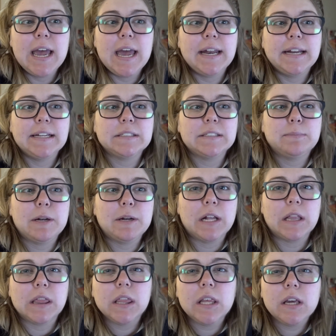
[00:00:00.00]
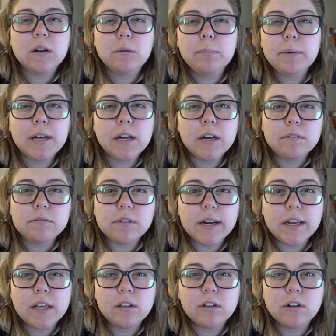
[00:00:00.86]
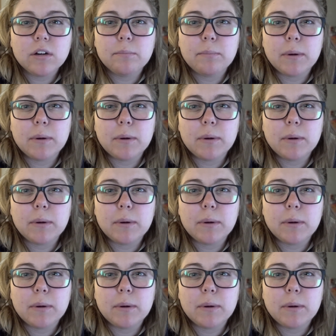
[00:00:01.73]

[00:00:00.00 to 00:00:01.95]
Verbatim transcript: And it's been a little bit irregular,